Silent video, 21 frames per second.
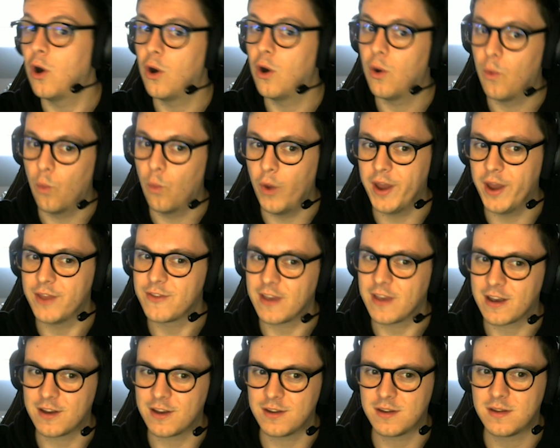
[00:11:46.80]
Wait a
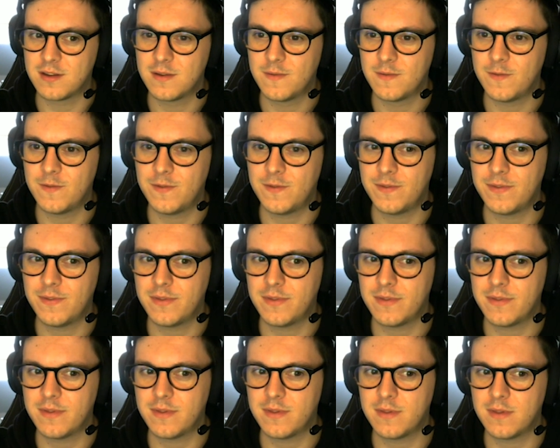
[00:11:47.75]
second.
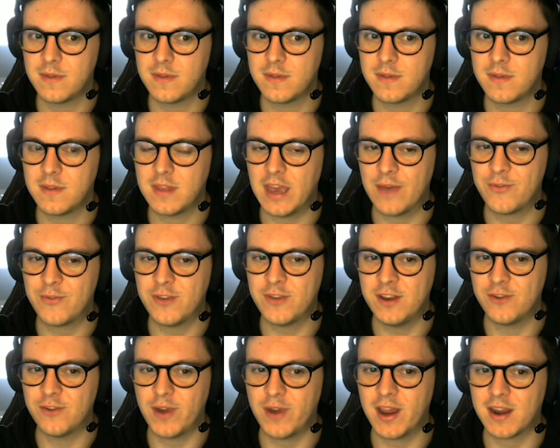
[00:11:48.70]
I've
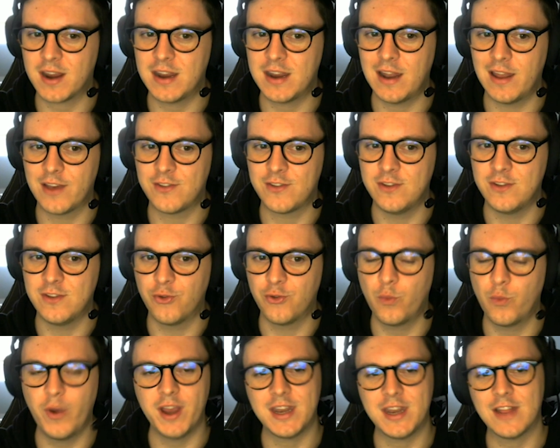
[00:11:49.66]
seen dragon allies deal.
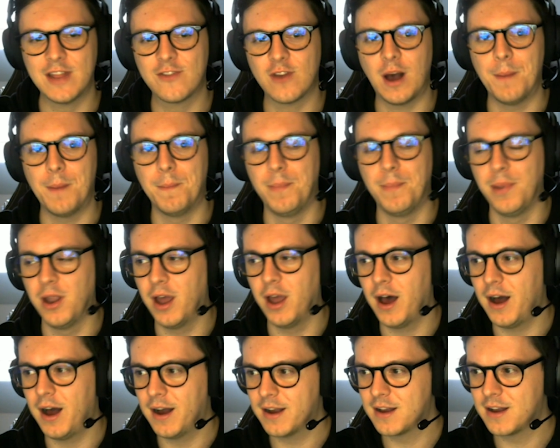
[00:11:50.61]
Wait, that's on
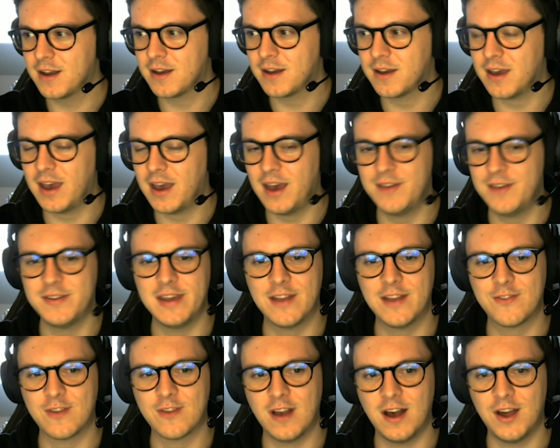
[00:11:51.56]
block and
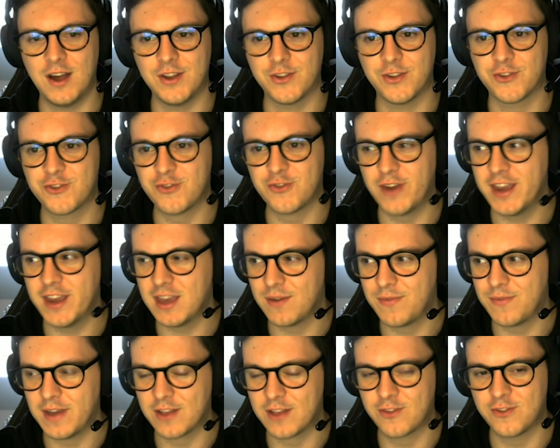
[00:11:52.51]
that's on strike
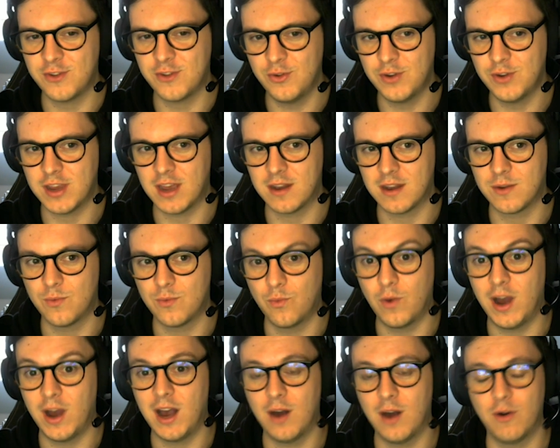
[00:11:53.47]
effects too then.
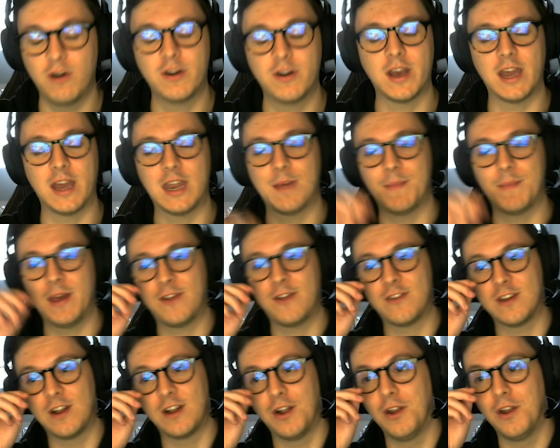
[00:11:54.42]
Wow, okay, that makes
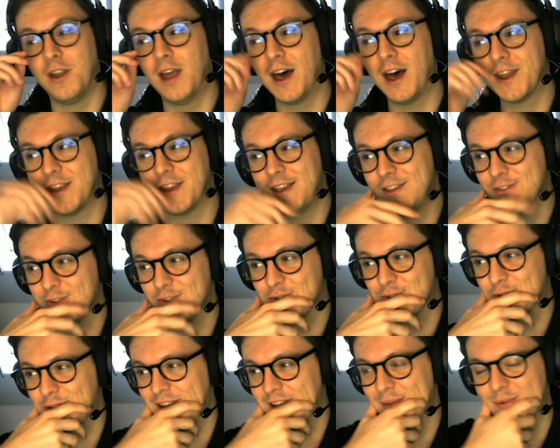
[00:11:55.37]
it a lot easier
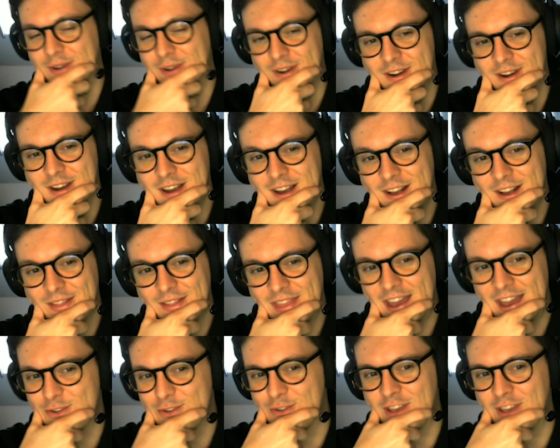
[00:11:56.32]
to level her.
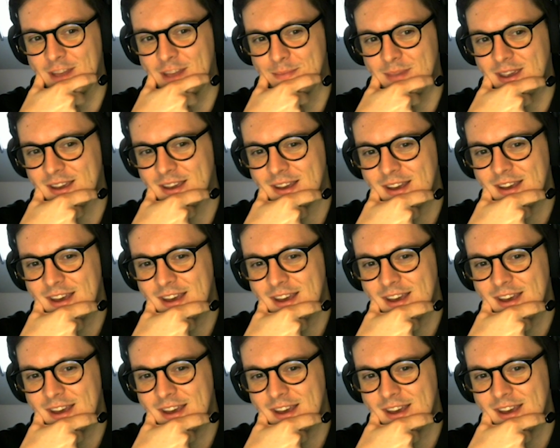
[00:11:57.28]
That just hit me.